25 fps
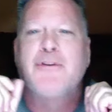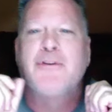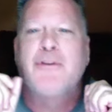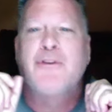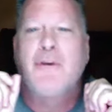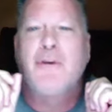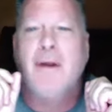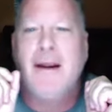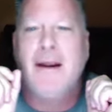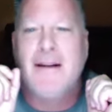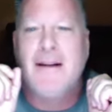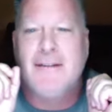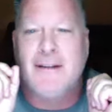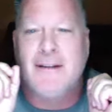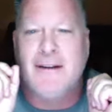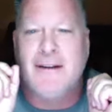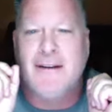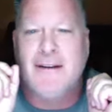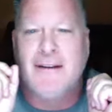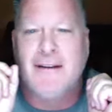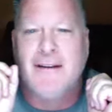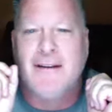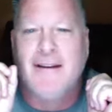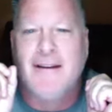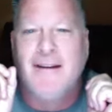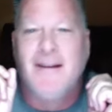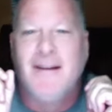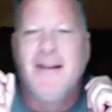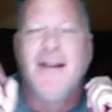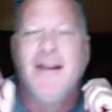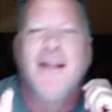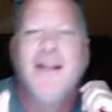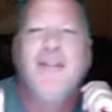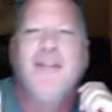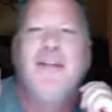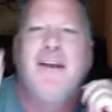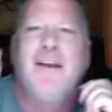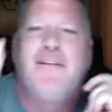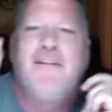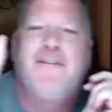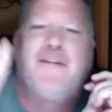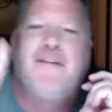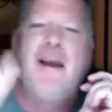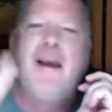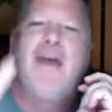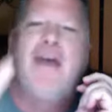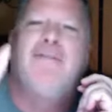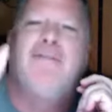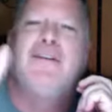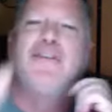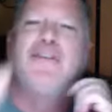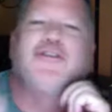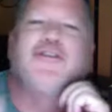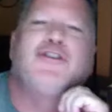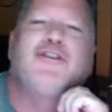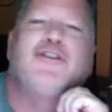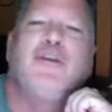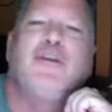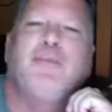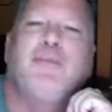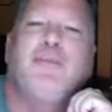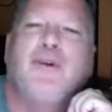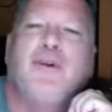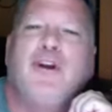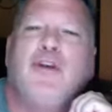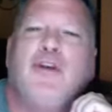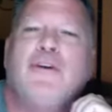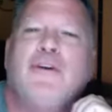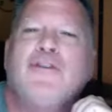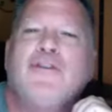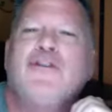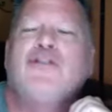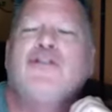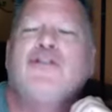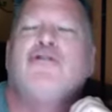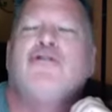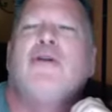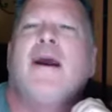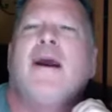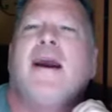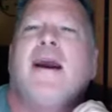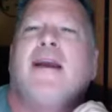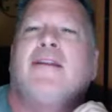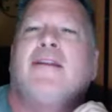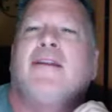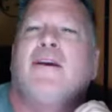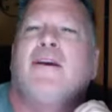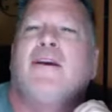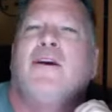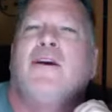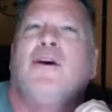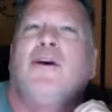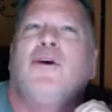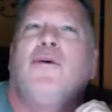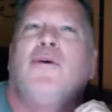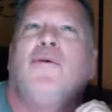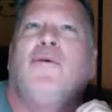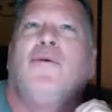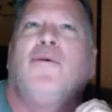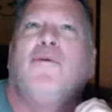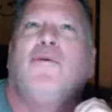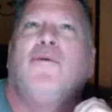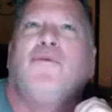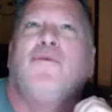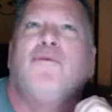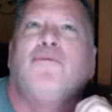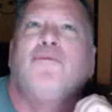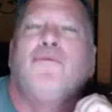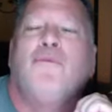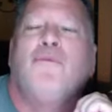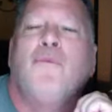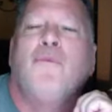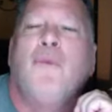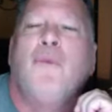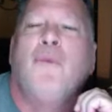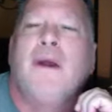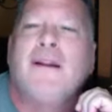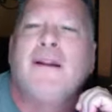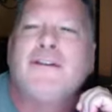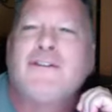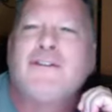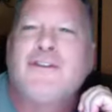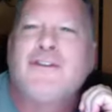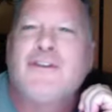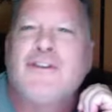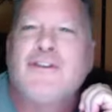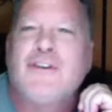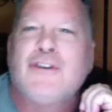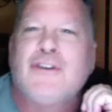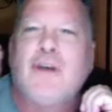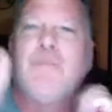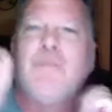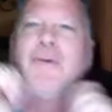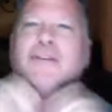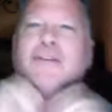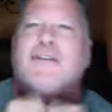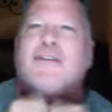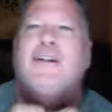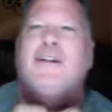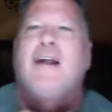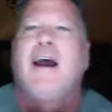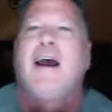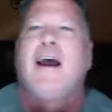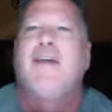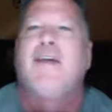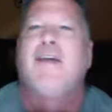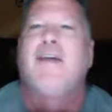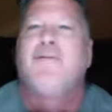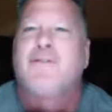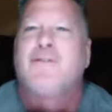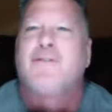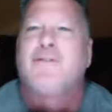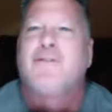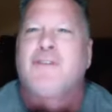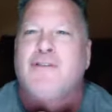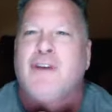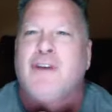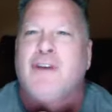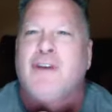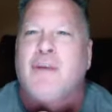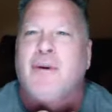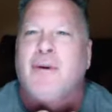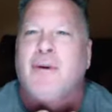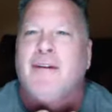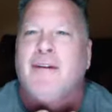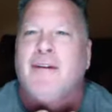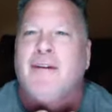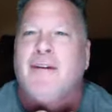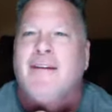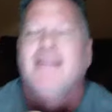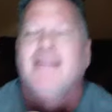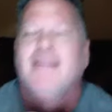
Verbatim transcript: crazy. They found this superhuman strength when someone's life was at jeopardy.